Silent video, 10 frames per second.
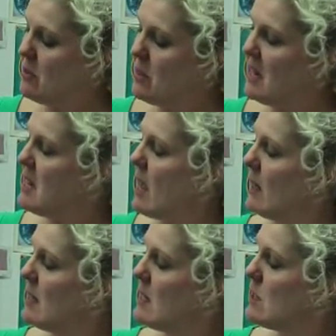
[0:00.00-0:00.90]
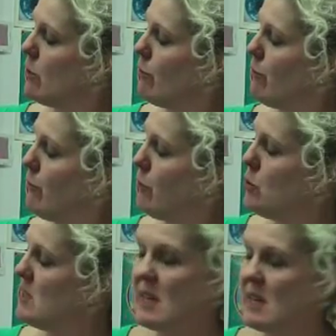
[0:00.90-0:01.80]
The NLS
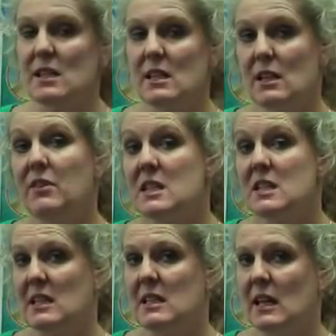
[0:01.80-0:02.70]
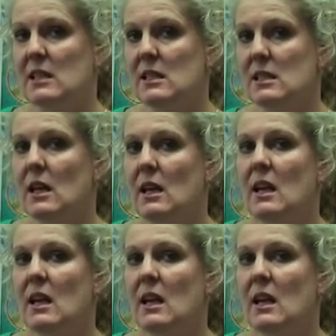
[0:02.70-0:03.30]
Food Sensitivity Test